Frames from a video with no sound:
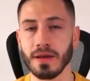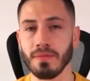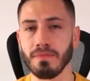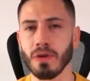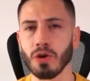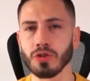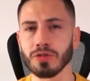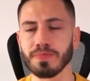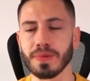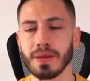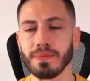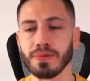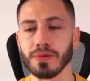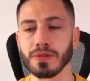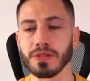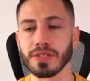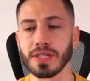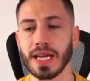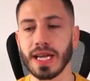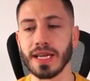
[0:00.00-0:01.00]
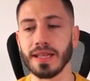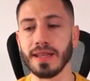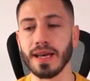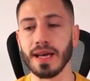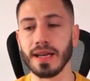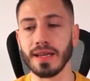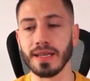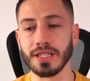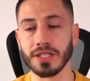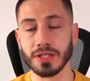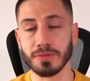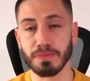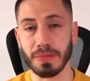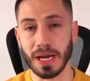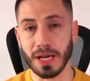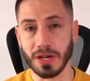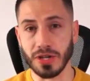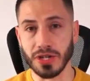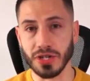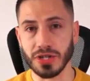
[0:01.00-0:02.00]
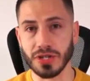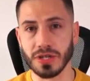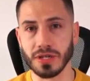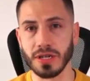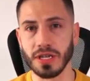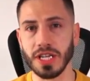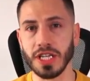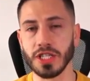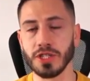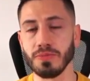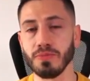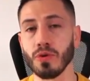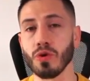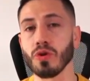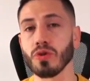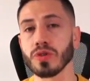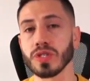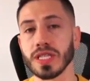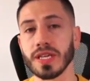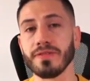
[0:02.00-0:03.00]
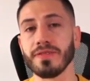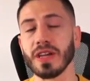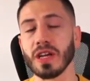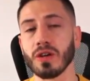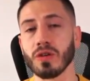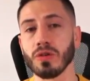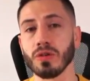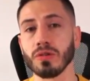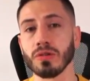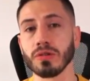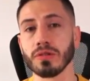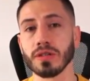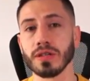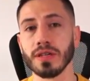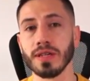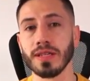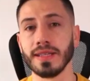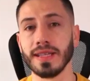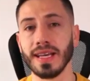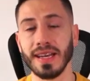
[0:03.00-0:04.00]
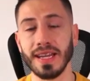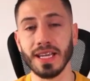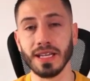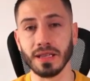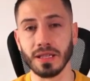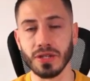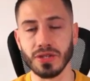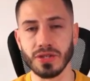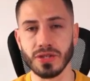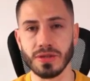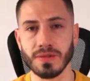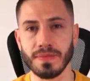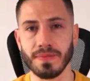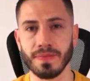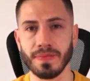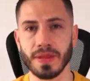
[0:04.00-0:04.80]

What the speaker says: Most people say that Spanish is more difficult than English.